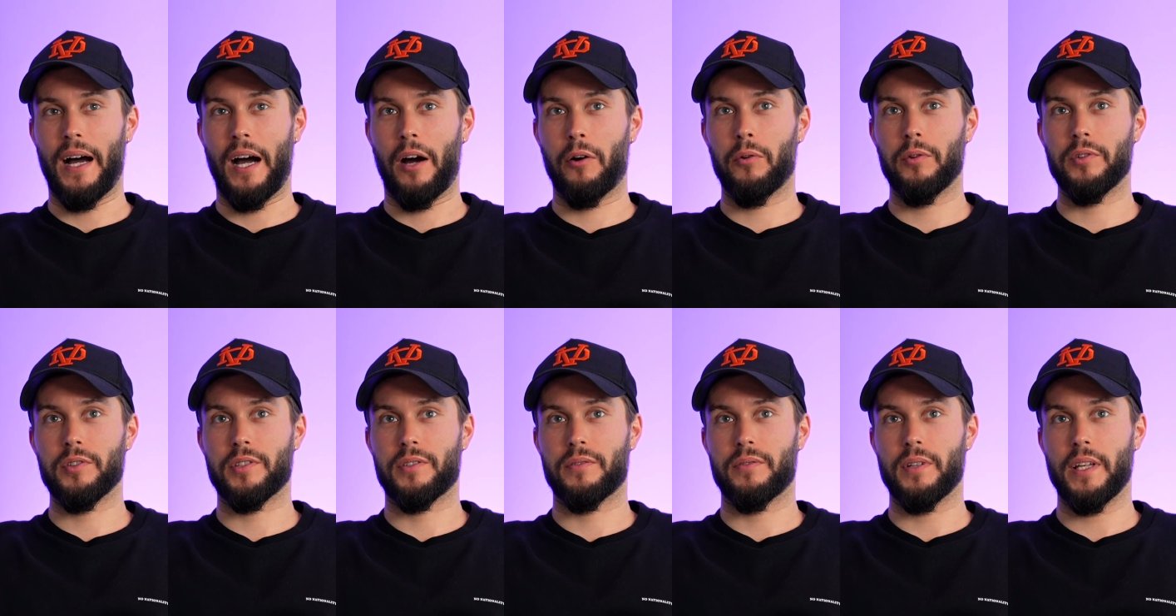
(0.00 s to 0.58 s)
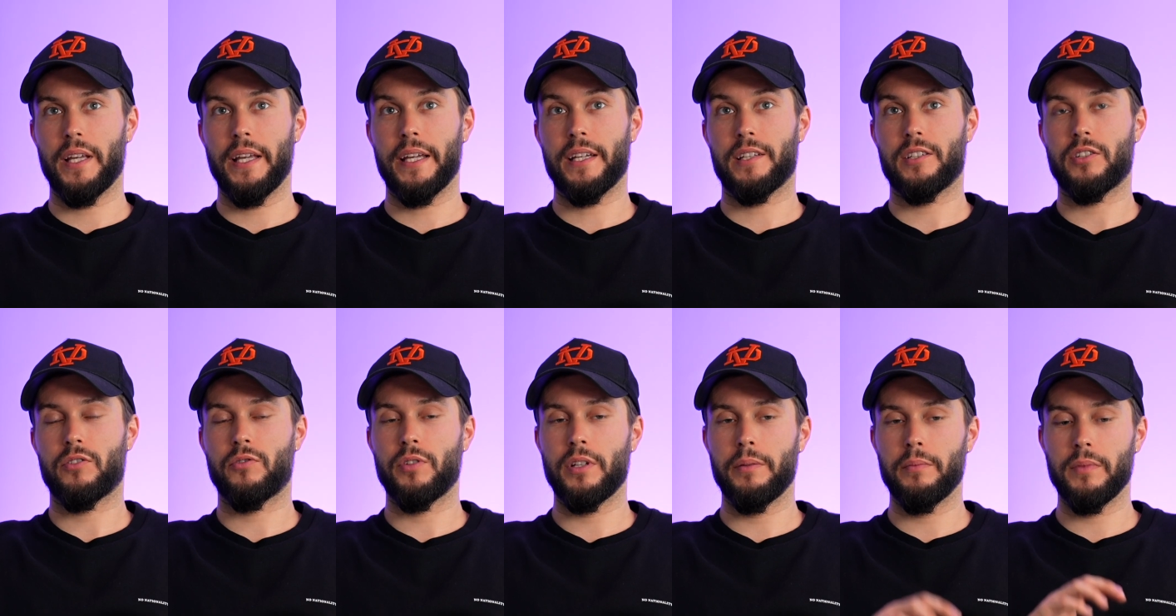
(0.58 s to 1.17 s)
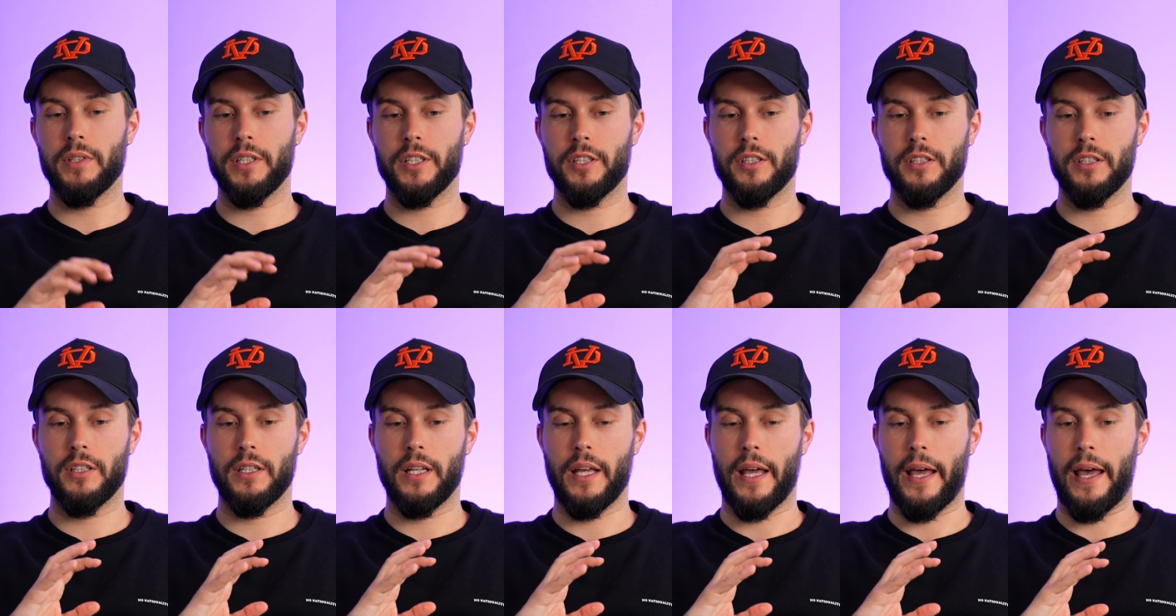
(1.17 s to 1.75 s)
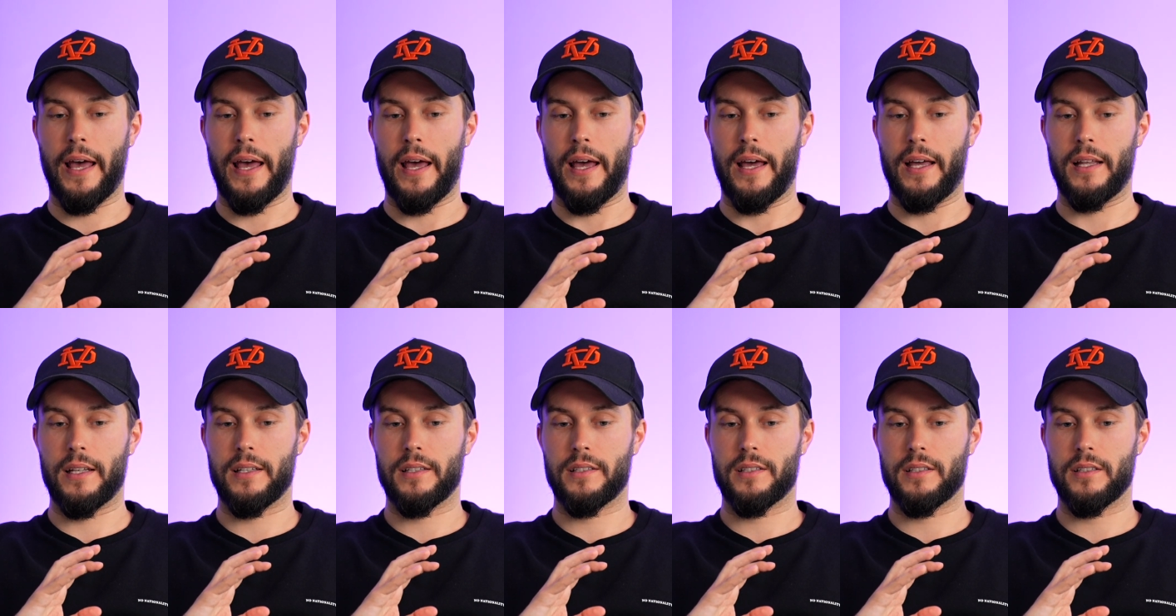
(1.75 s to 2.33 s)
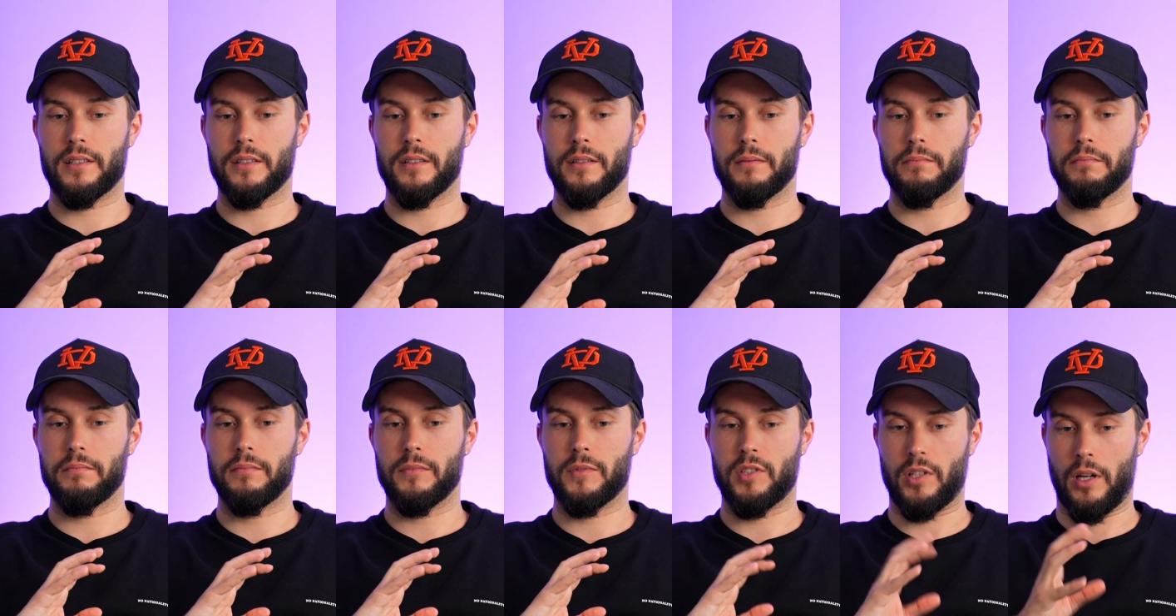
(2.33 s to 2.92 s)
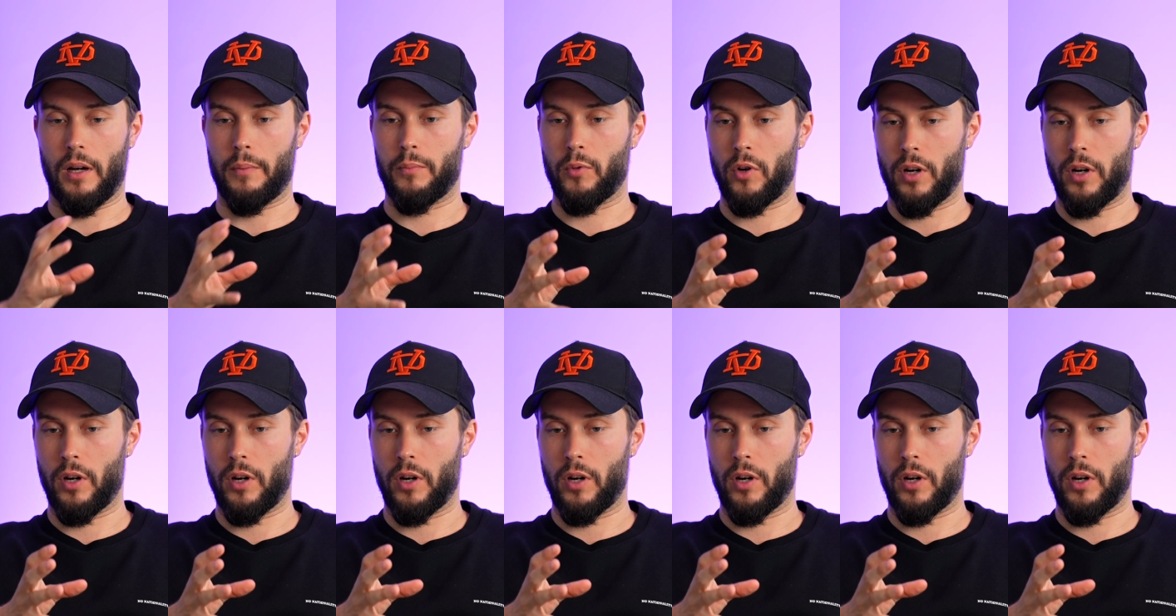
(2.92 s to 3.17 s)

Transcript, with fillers: I was extremely good at top